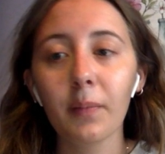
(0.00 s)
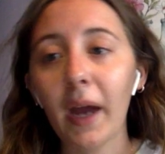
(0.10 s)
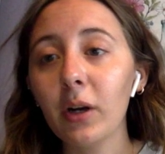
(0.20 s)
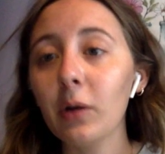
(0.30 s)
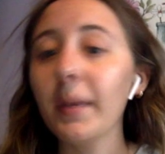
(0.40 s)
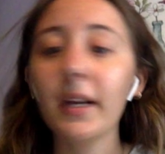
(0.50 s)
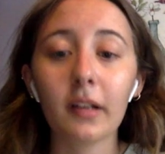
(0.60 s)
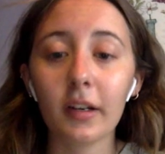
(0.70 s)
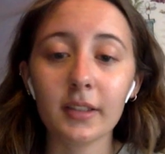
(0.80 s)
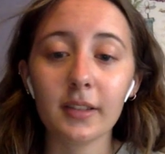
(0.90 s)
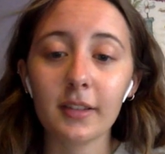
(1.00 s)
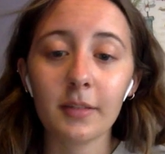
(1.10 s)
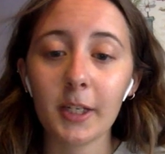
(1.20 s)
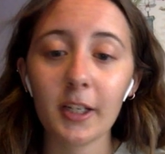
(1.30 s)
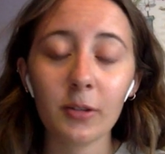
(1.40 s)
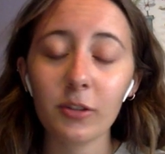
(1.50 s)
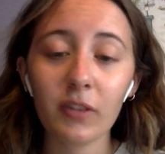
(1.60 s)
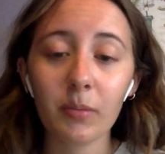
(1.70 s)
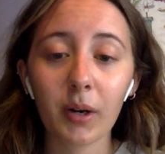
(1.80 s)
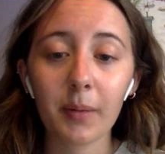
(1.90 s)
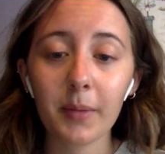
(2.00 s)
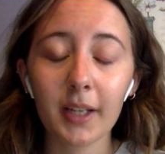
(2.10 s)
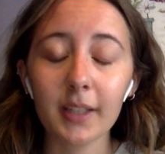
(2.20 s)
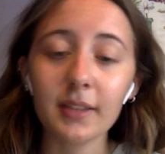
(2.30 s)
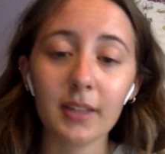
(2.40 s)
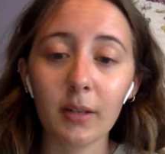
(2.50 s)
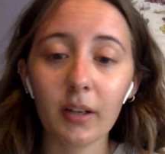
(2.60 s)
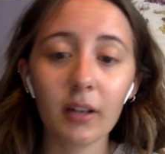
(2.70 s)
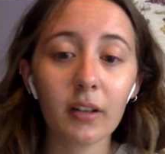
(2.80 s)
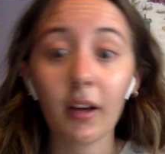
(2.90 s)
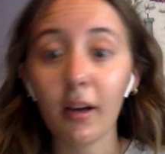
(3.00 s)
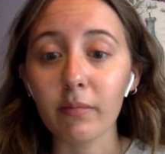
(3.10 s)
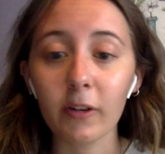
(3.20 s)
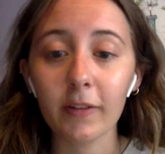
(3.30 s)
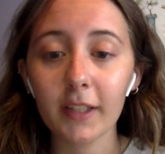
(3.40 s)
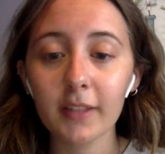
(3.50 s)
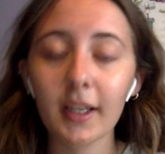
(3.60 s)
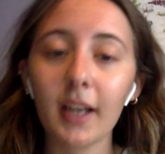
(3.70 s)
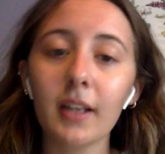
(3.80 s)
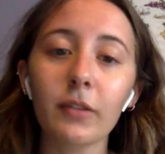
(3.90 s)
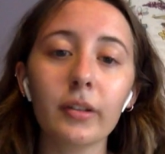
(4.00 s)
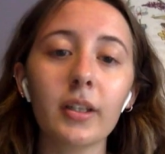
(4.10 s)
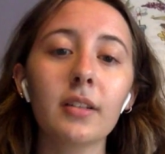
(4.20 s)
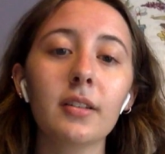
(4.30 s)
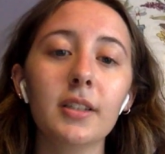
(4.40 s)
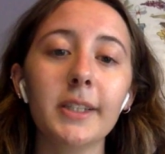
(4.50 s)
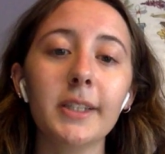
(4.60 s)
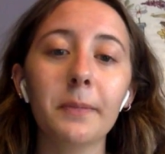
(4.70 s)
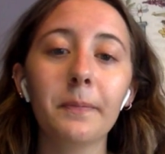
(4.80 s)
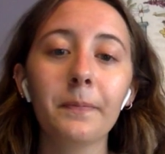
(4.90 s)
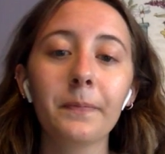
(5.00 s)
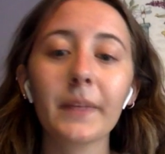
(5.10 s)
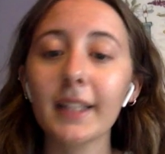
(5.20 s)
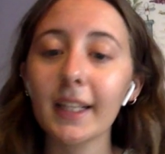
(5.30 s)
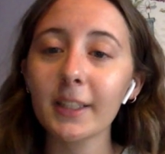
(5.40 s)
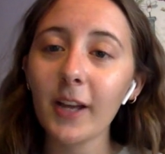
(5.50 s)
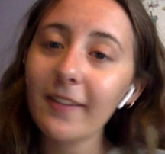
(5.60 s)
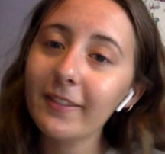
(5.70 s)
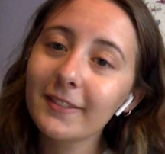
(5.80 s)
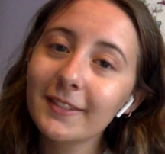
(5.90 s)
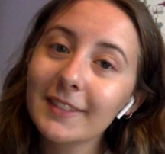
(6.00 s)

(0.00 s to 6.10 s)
I don't know, it made a lot of sense to me to use Eventbrite because, they're the hub for events kind of online. So that's all I have.